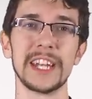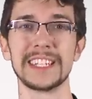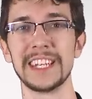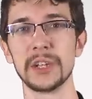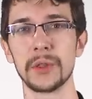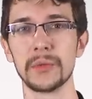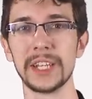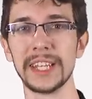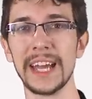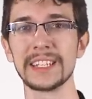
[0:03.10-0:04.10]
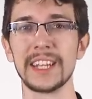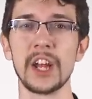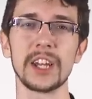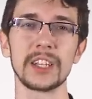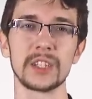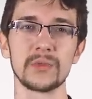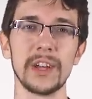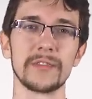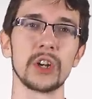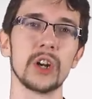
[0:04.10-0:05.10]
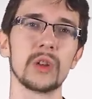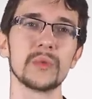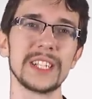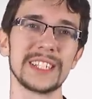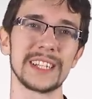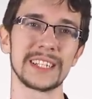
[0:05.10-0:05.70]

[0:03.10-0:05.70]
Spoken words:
Nintendo 3DS, and Oculus Rift are all recent